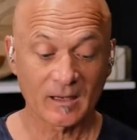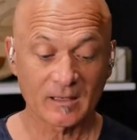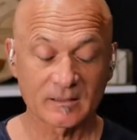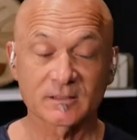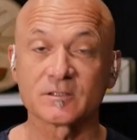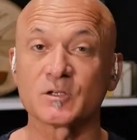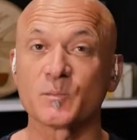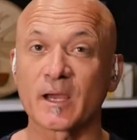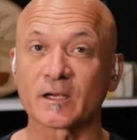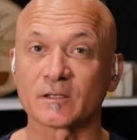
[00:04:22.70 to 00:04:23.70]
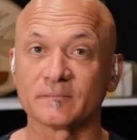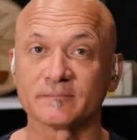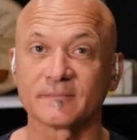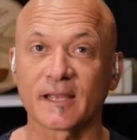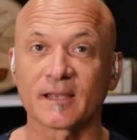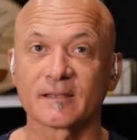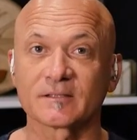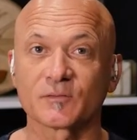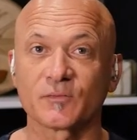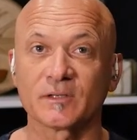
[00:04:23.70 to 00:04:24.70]
uh, to do better
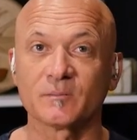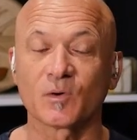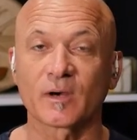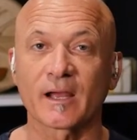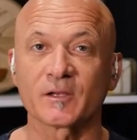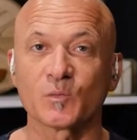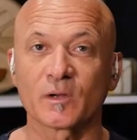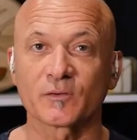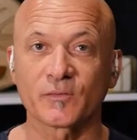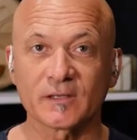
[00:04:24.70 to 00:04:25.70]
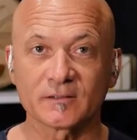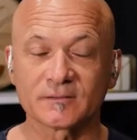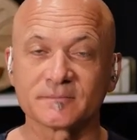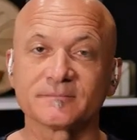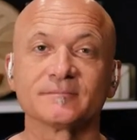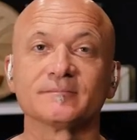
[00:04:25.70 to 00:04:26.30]
and to feel more how you want to feel